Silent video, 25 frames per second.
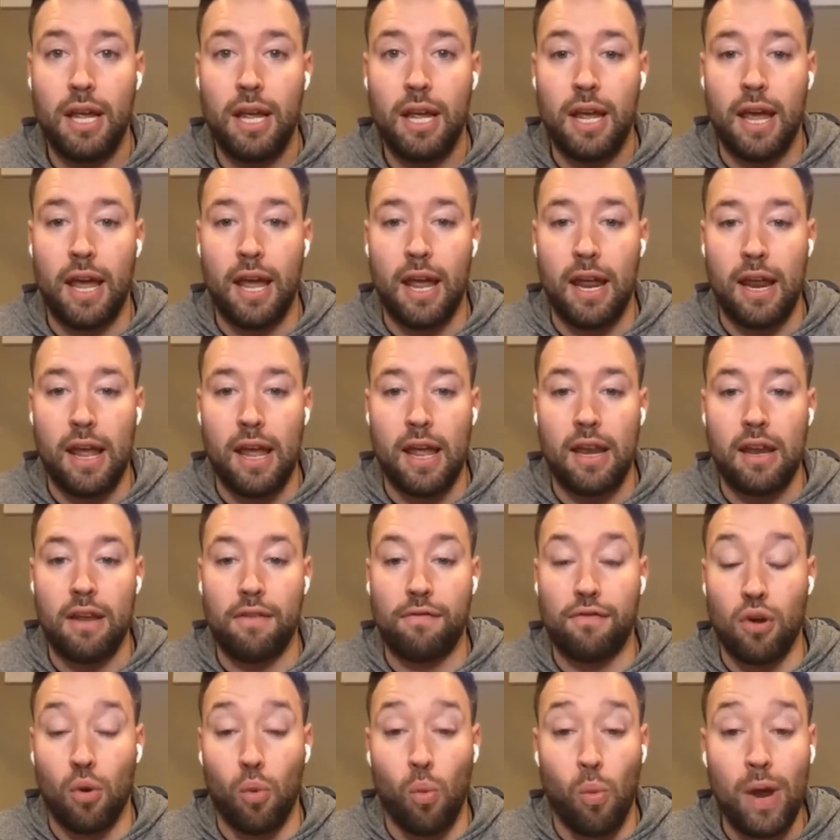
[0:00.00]
And
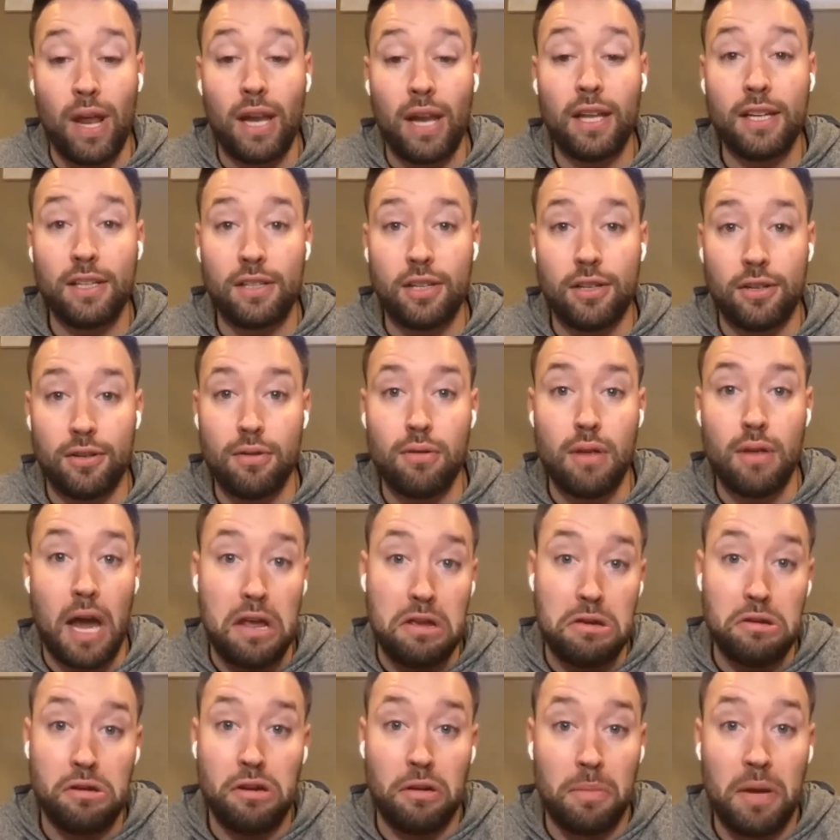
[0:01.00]
if you're willing to do that,
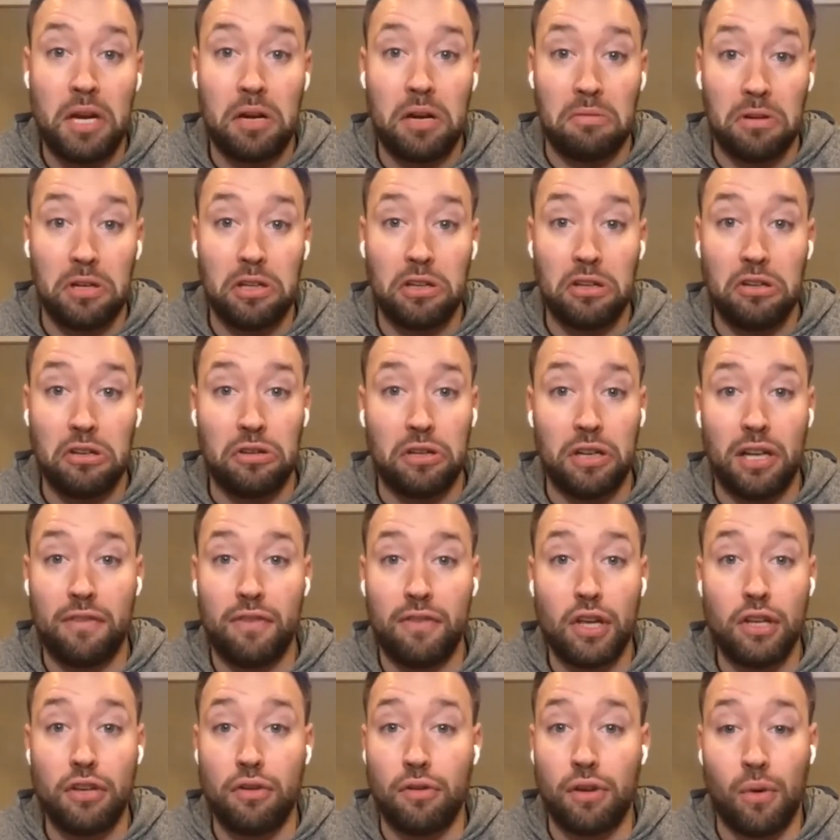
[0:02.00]
you can make a really good
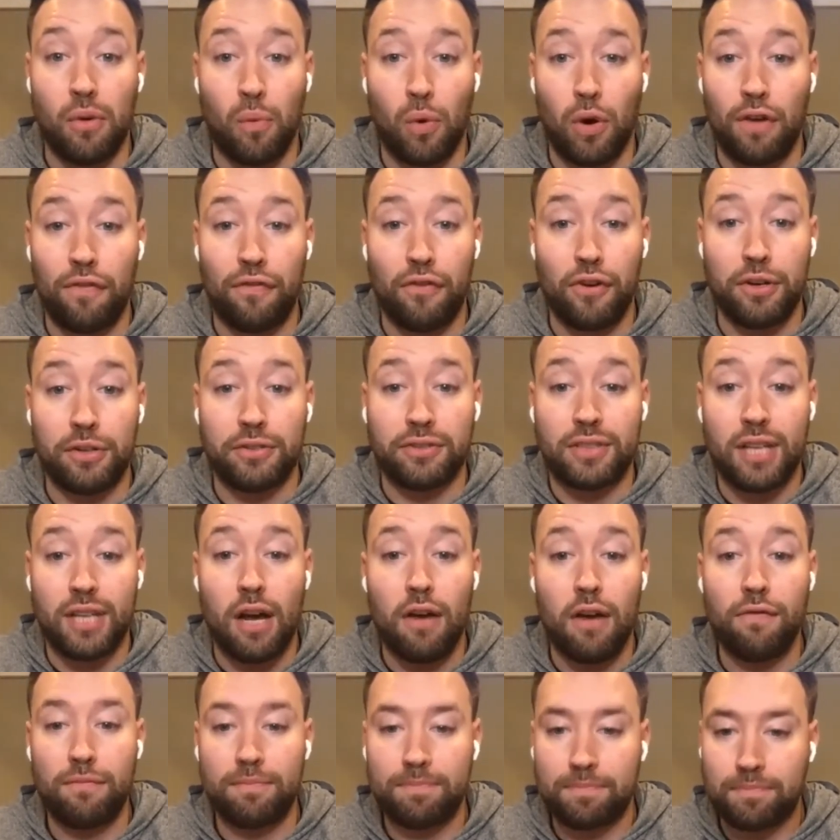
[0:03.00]
living. You can work for
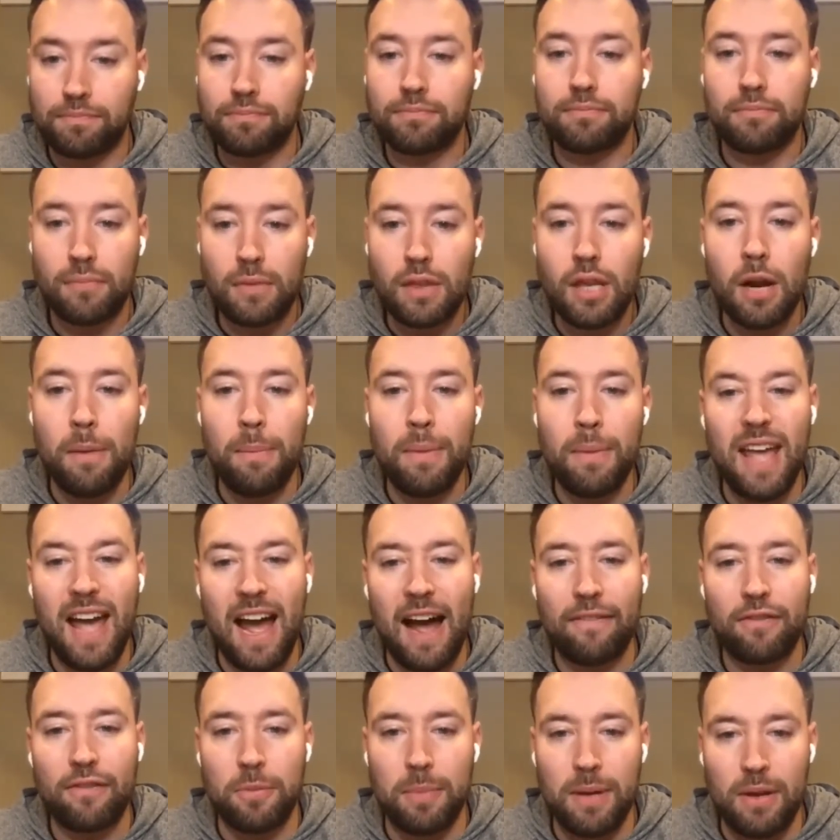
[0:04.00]
yourself, but you
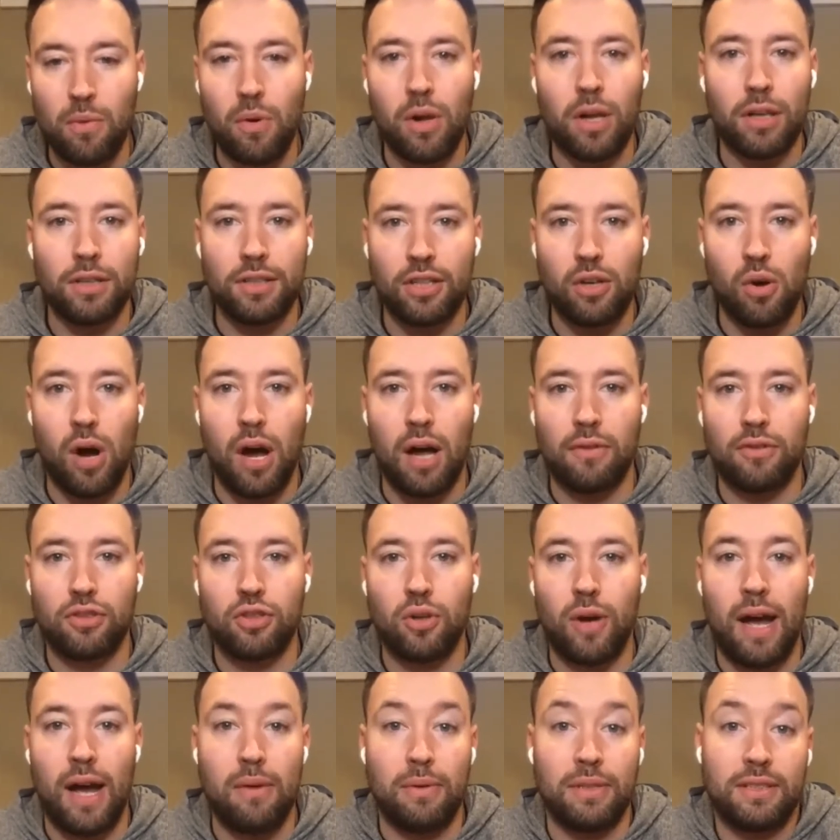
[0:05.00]
have to be willing to go out.
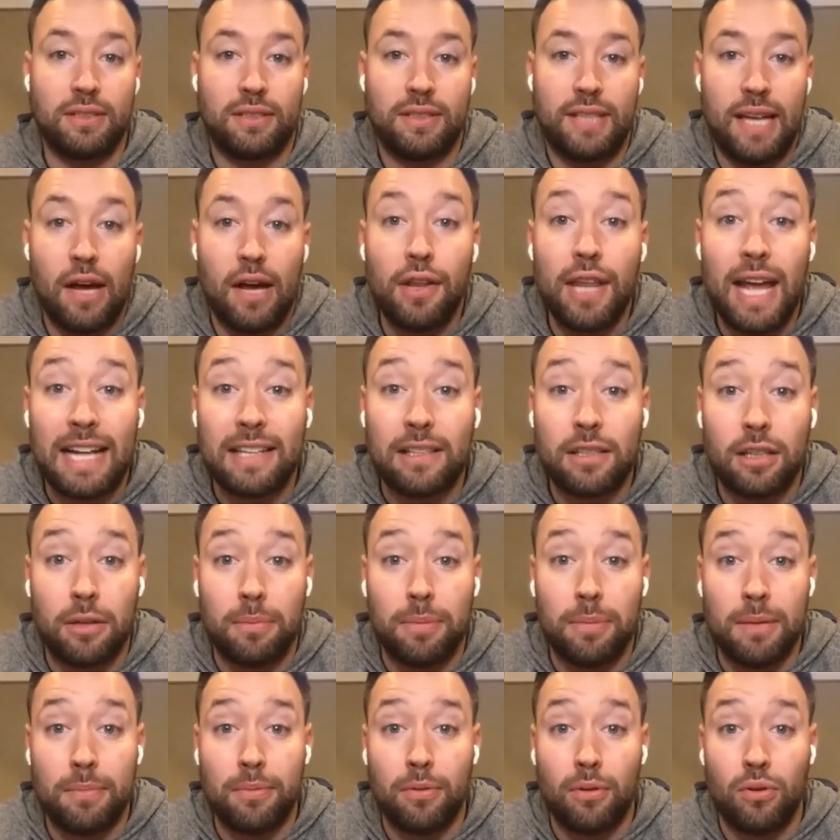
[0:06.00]
So I always tell that to the
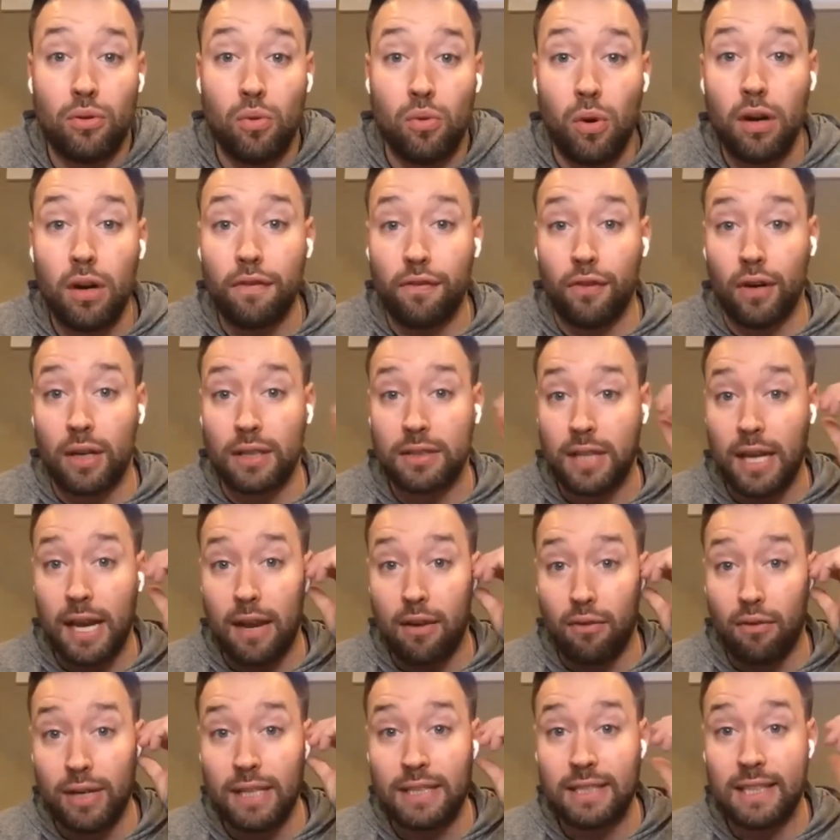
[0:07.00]
people who work for us. And
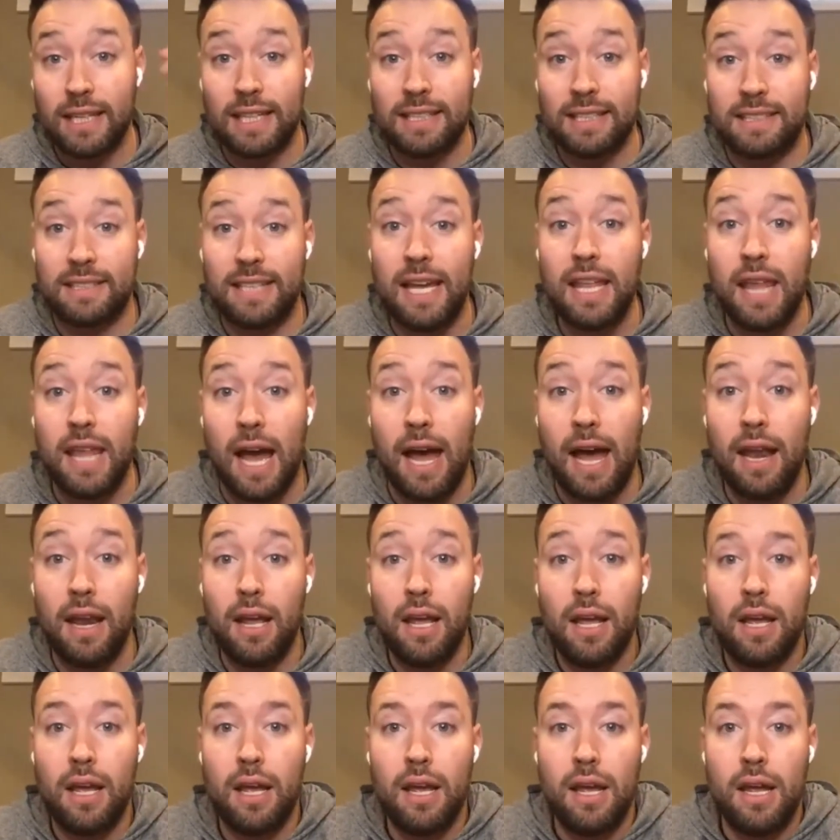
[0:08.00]
the reason I say that
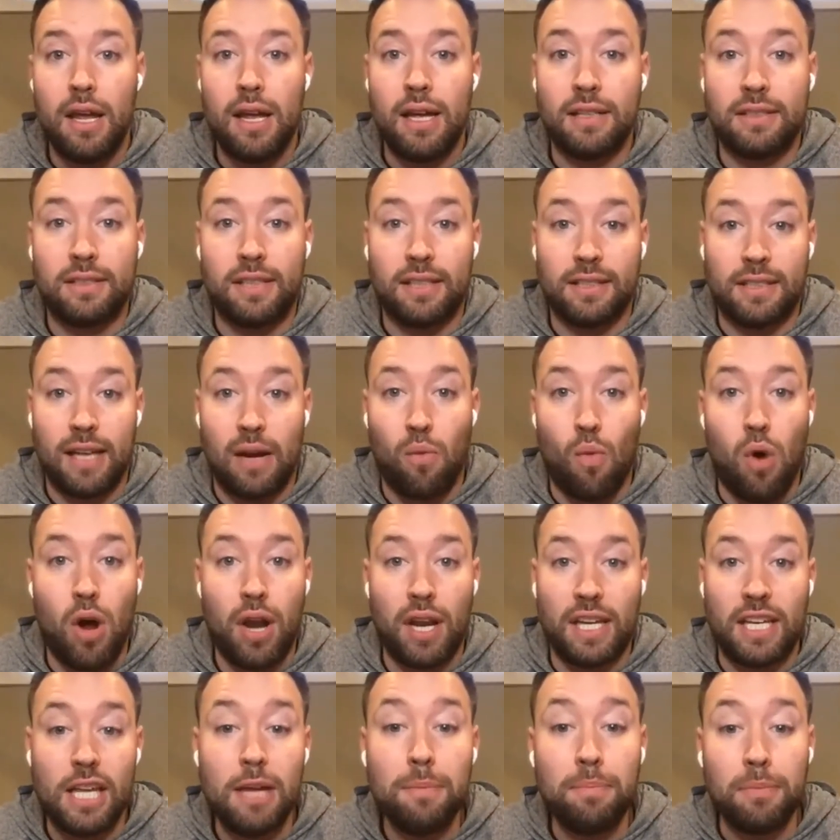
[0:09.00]
is because I
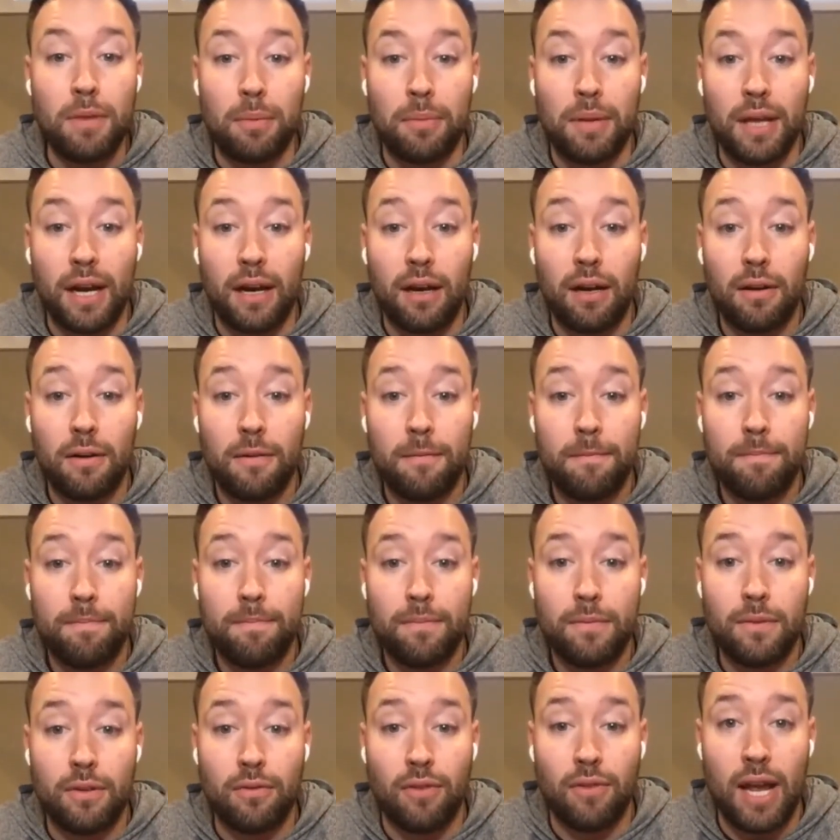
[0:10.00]
want to keep them there,
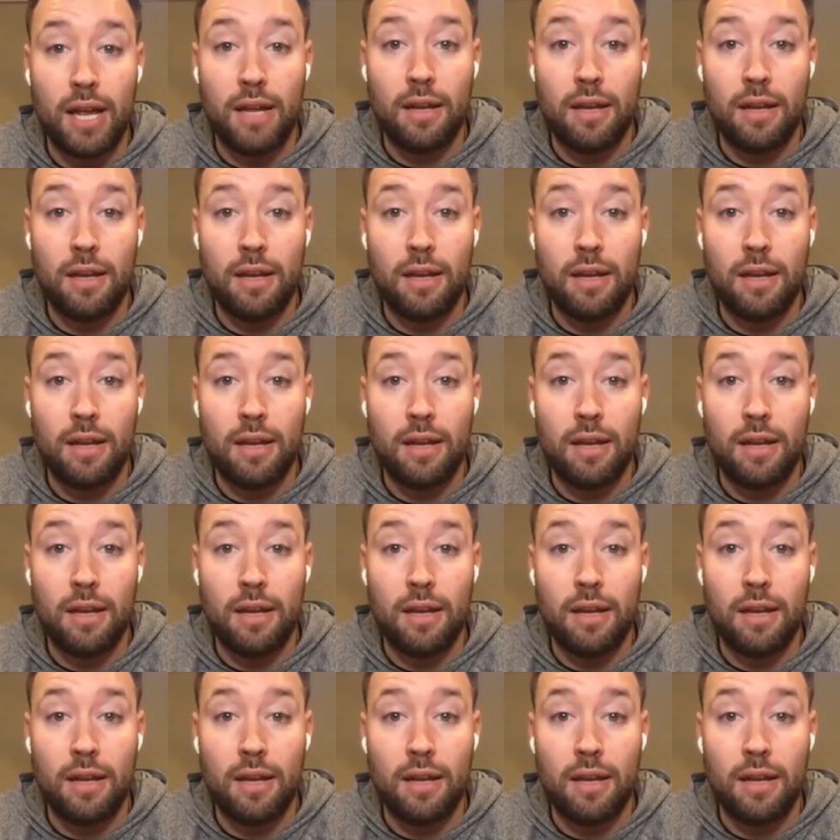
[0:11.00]
right?